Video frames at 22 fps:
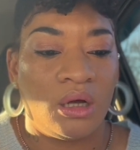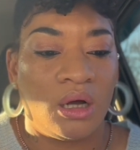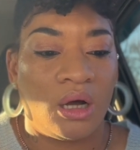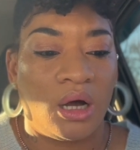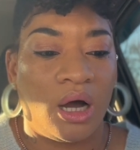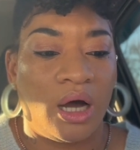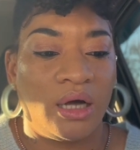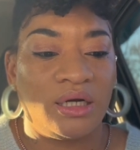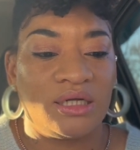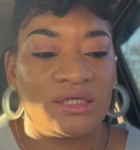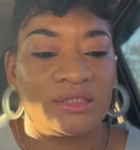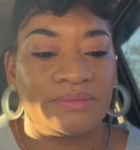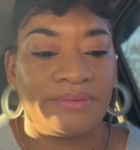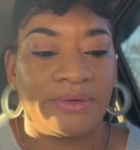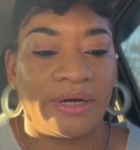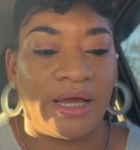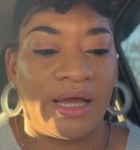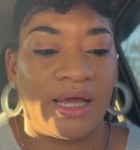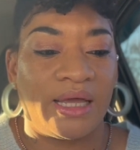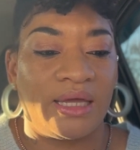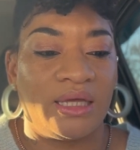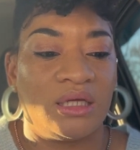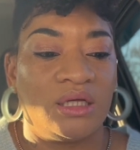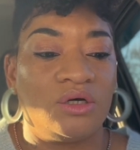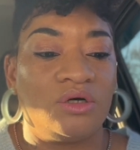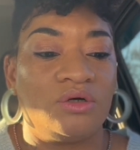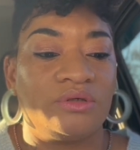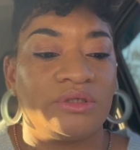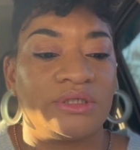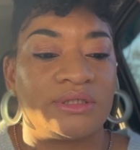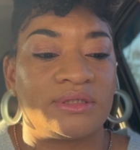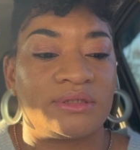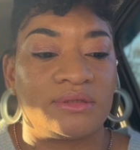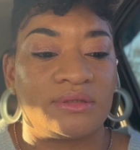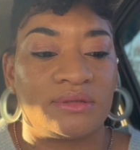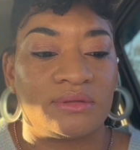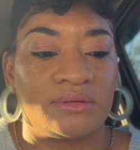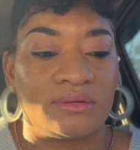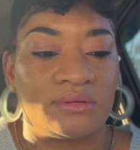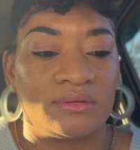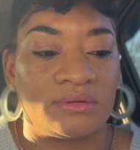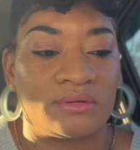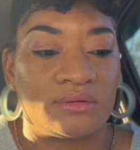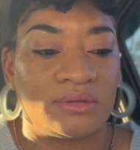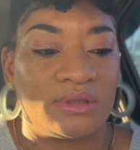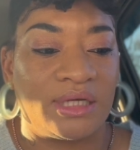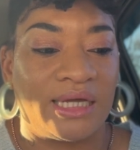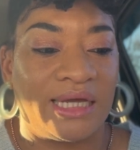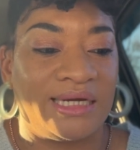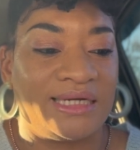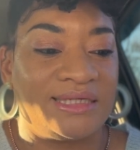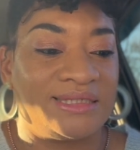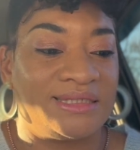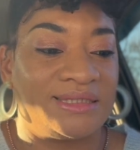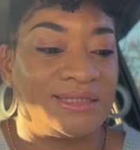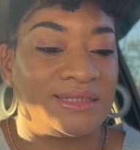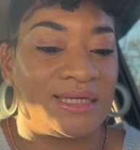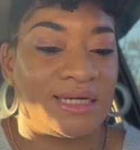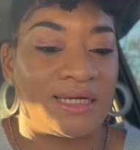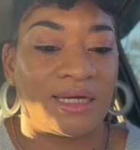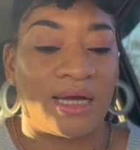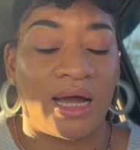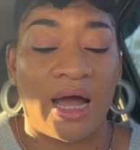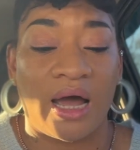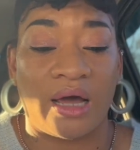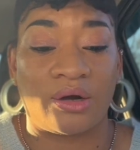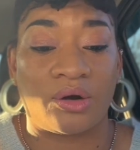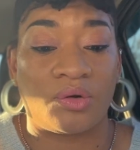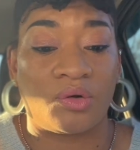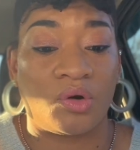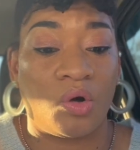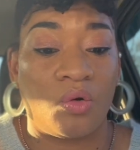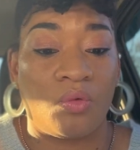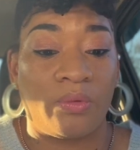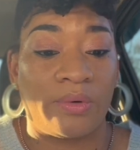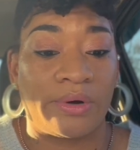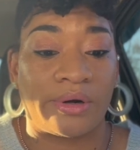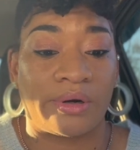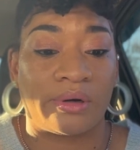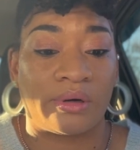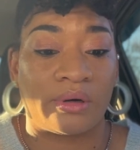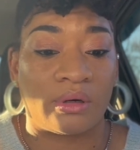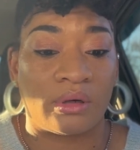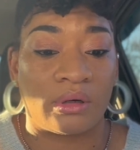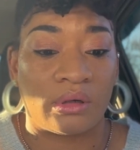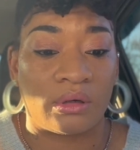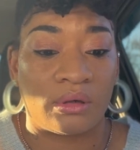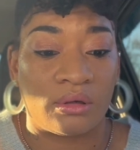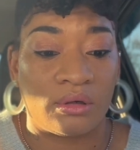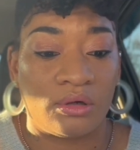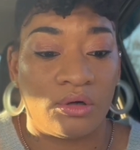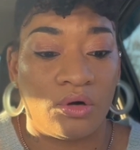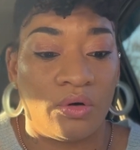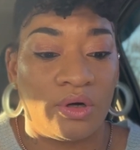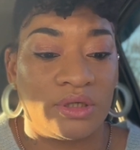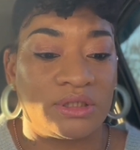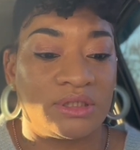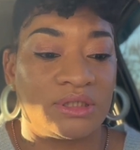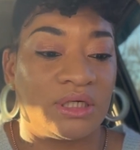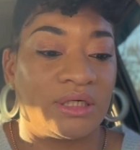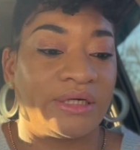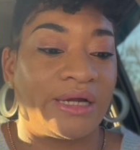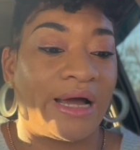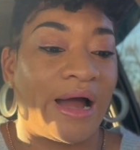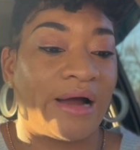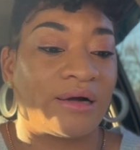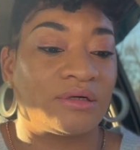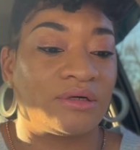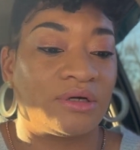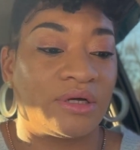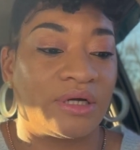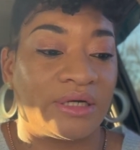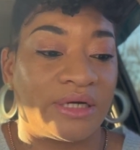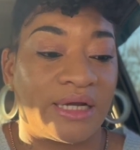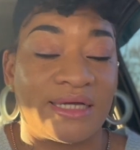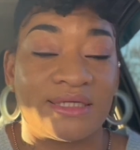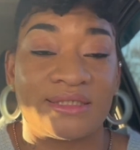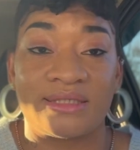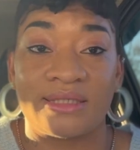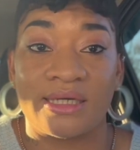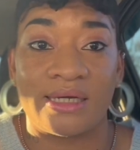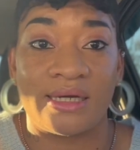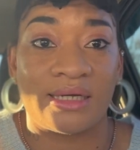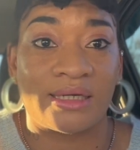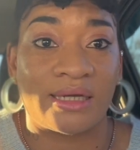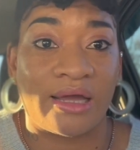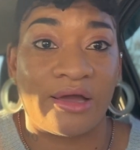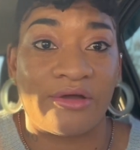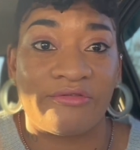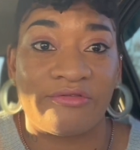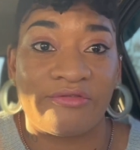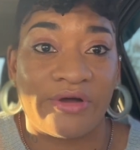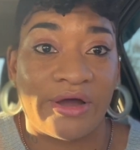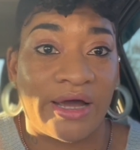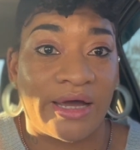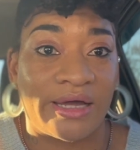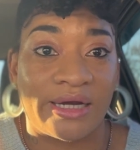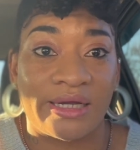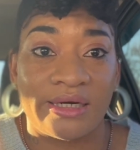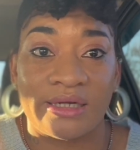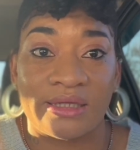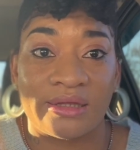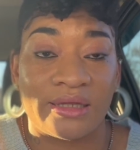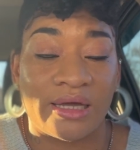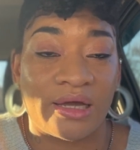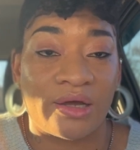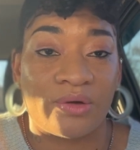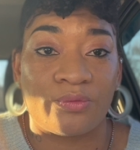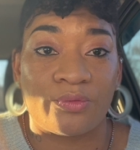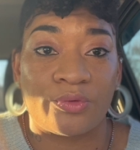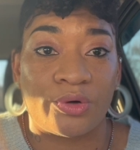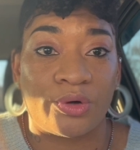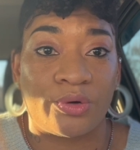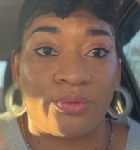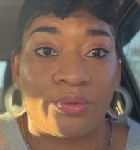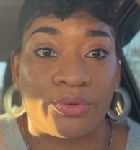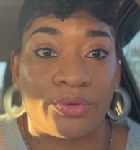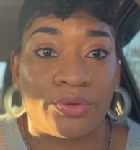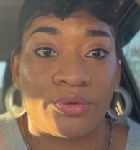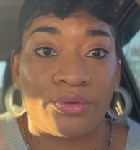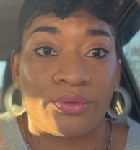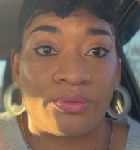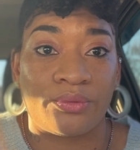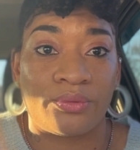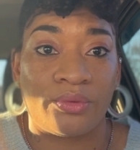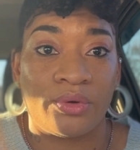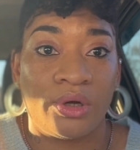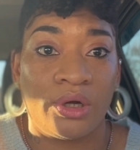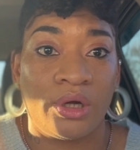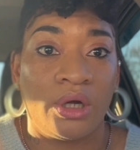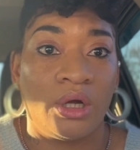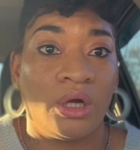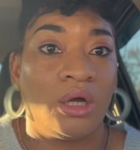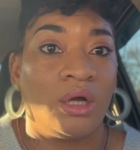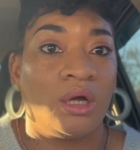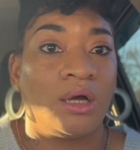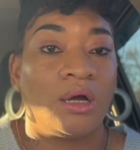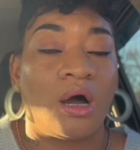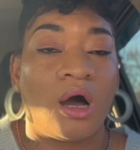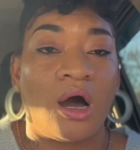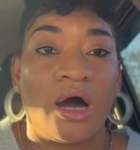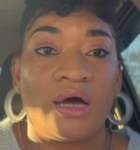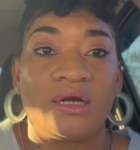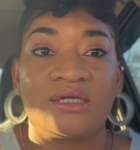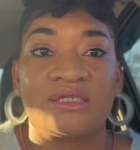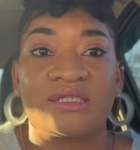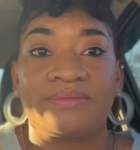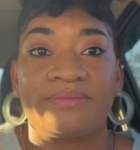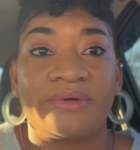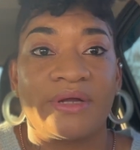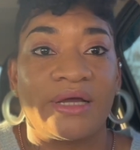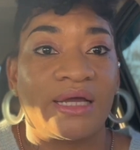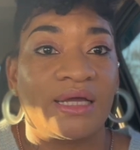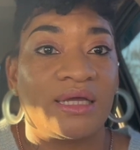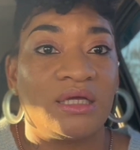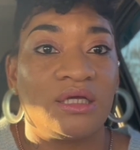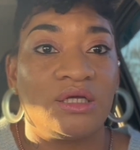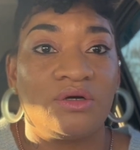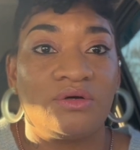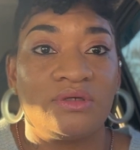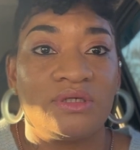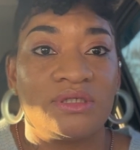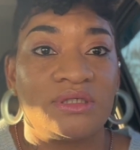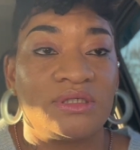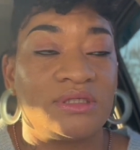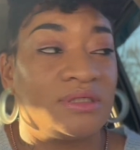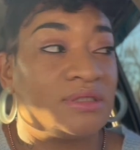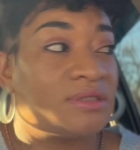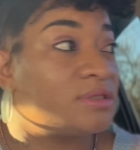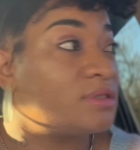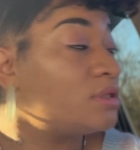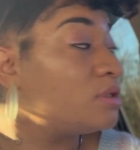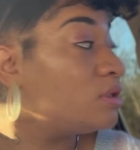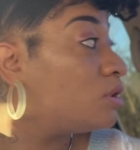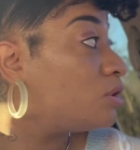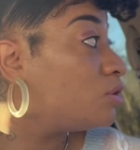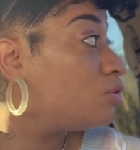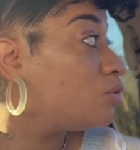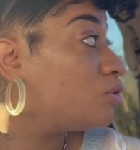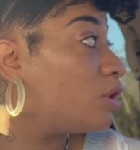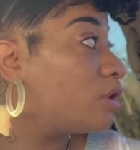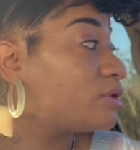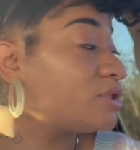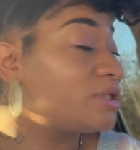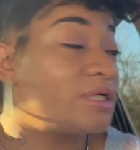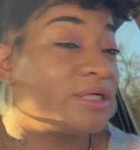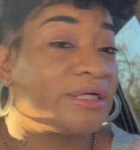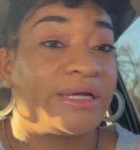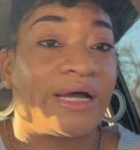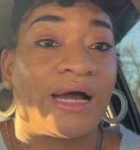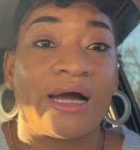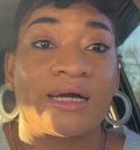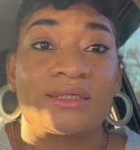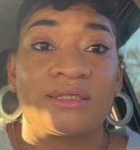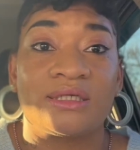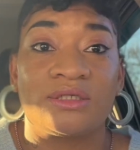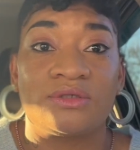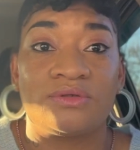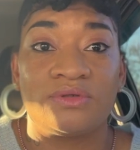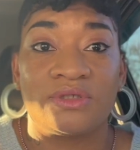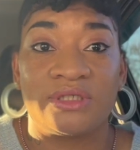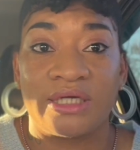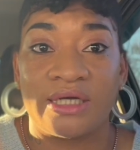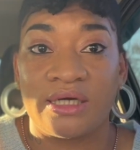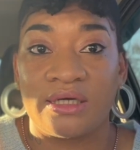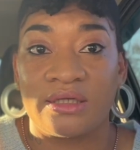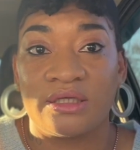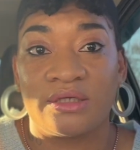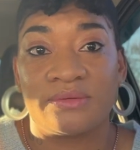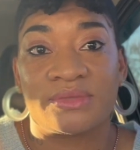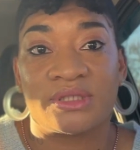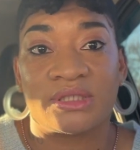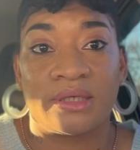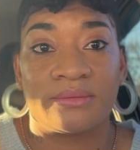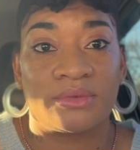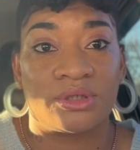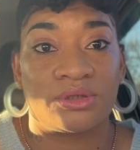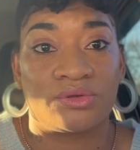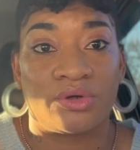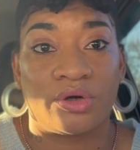unexplained illness, getting sick out of nowhere, going to the doctor and they say they can't find anything wrong with you. Unexplained illnesses, you go to the doctor and you tell them something